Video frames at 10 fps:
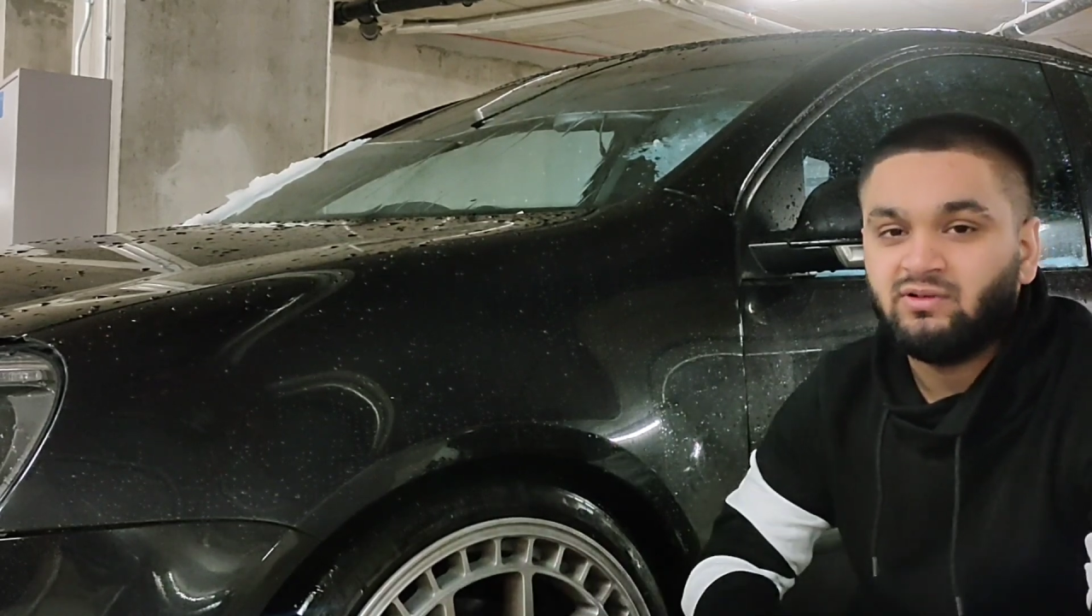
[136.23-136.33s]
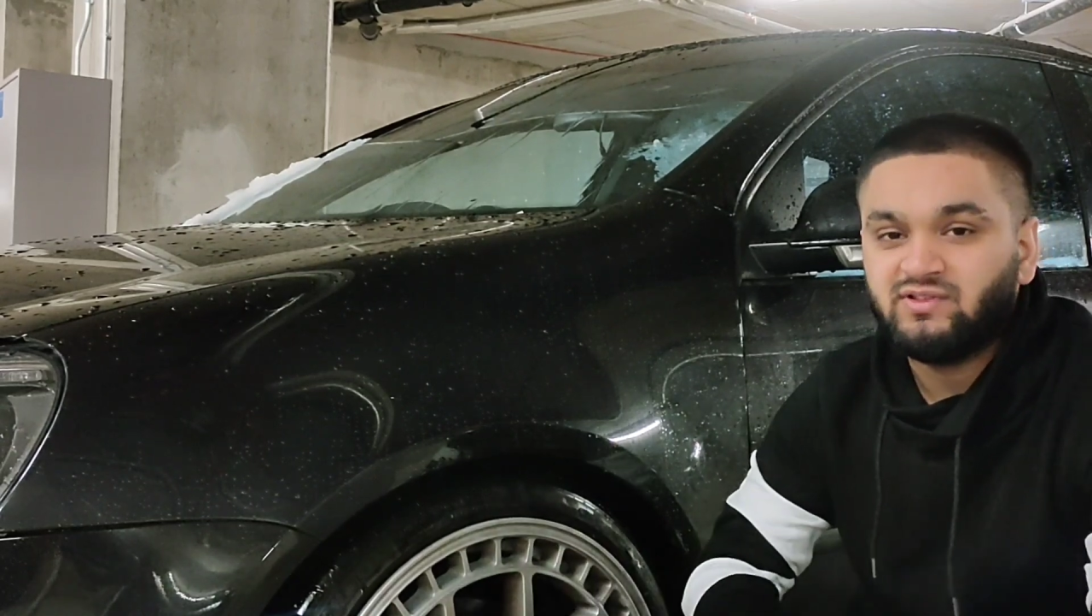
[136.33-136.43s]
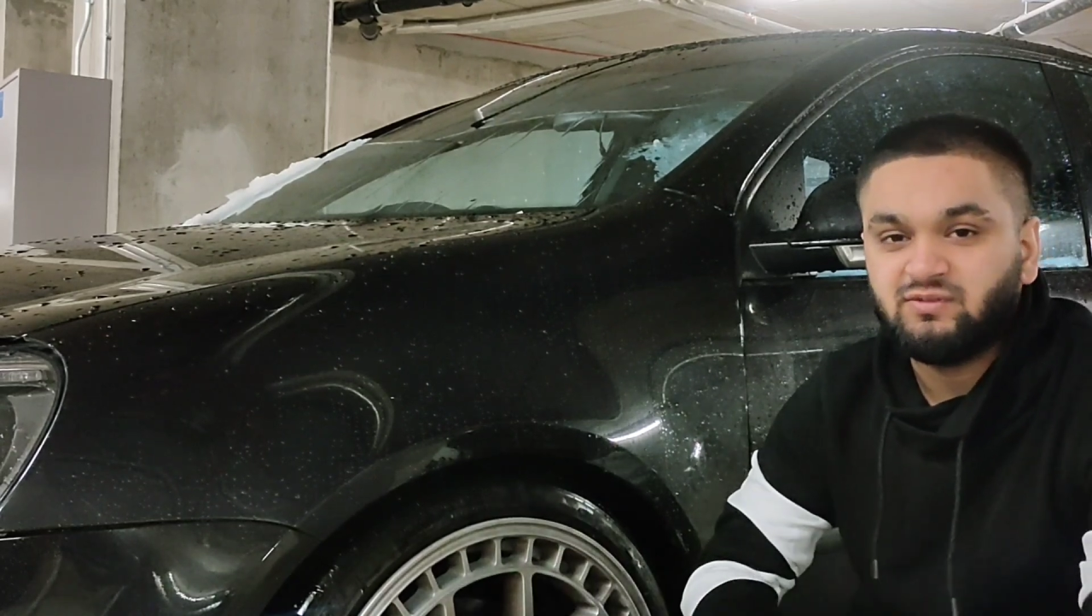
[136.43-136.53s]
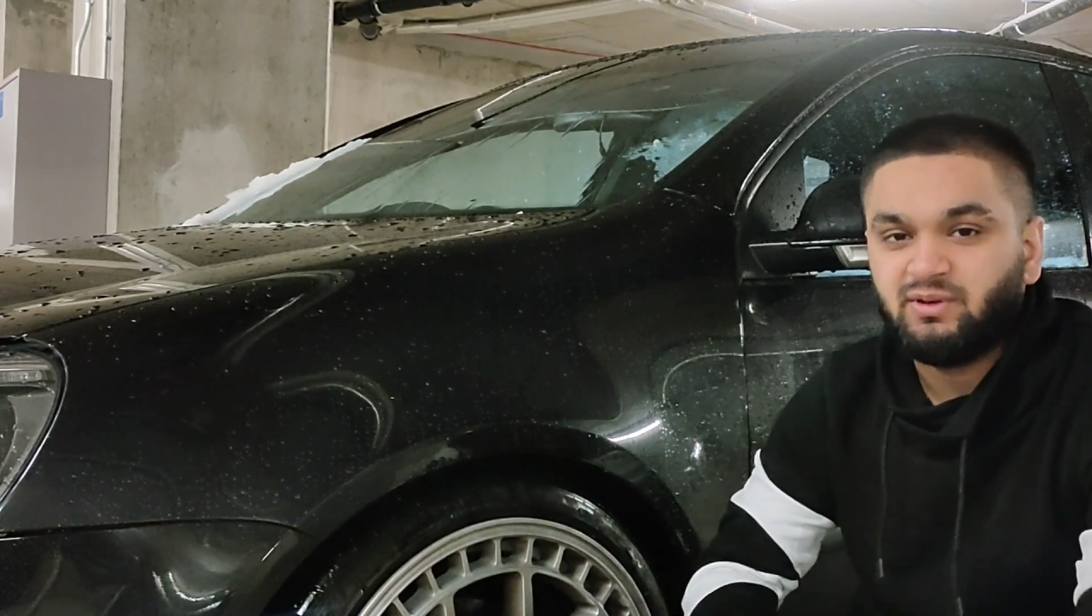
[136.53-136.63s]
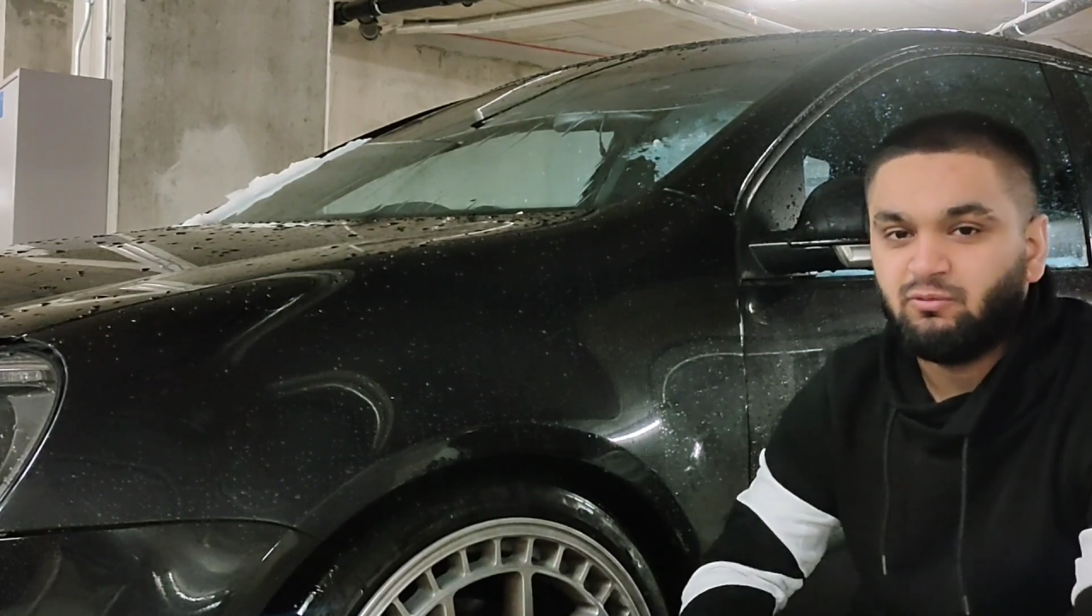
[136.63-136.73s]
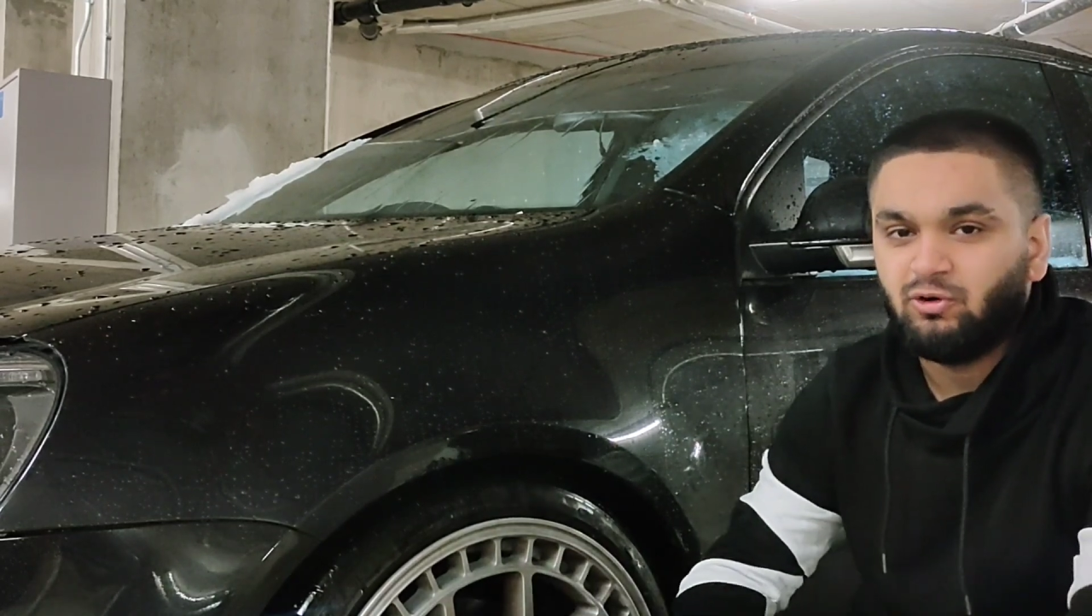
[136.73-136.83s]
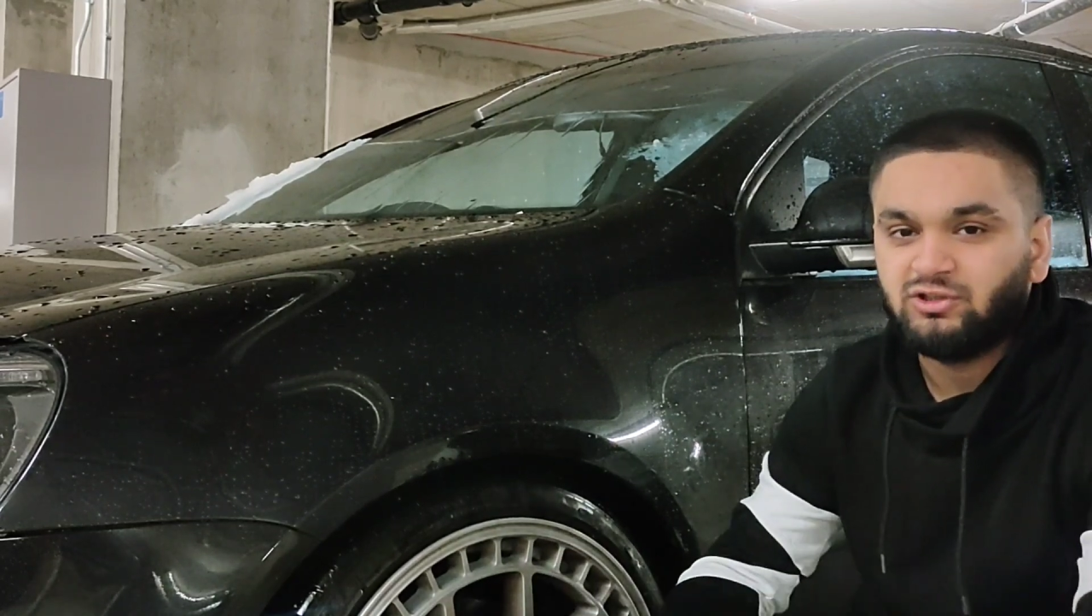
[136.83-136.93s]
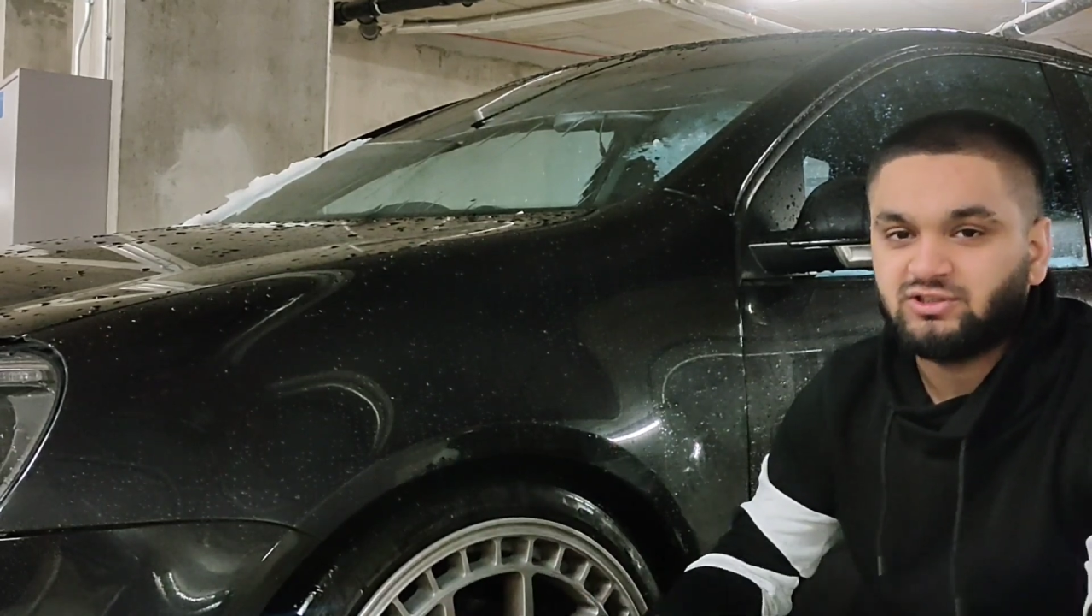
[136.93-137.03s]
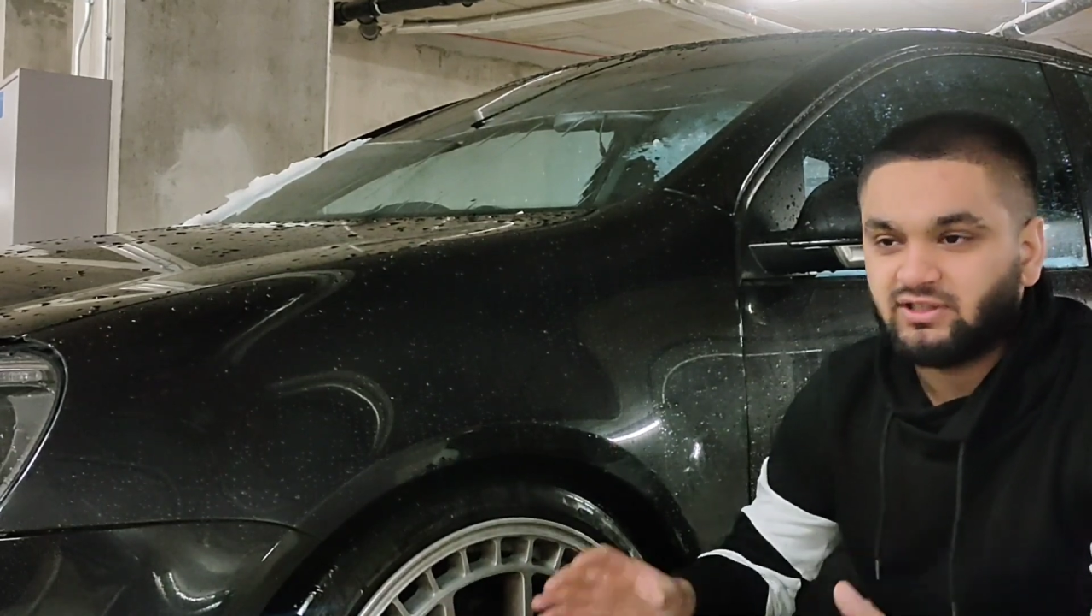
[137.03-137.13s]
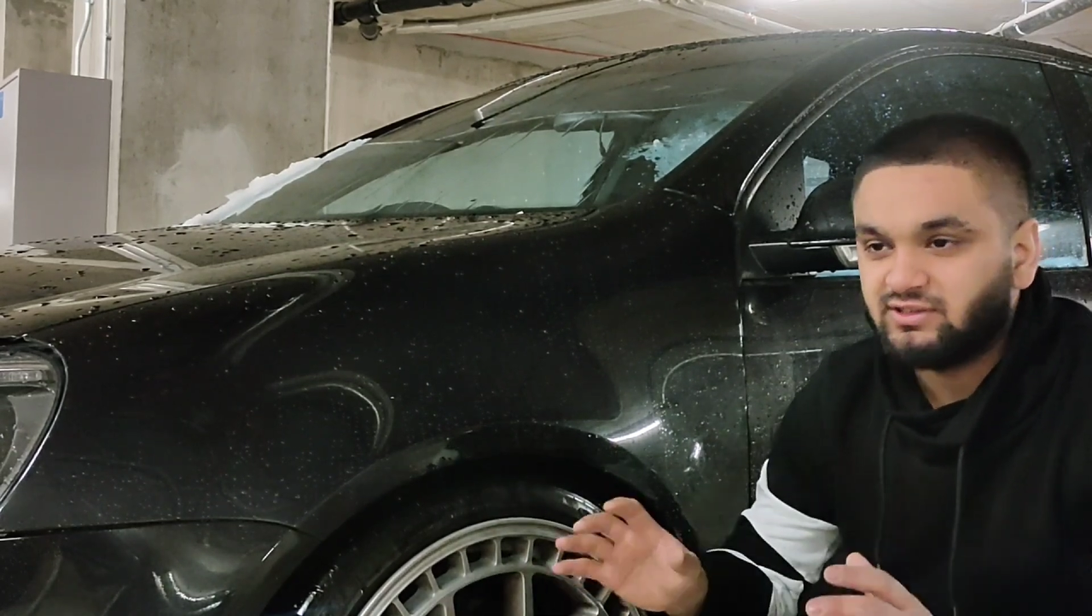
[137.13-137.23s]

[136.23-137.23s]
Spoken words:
once it's been washed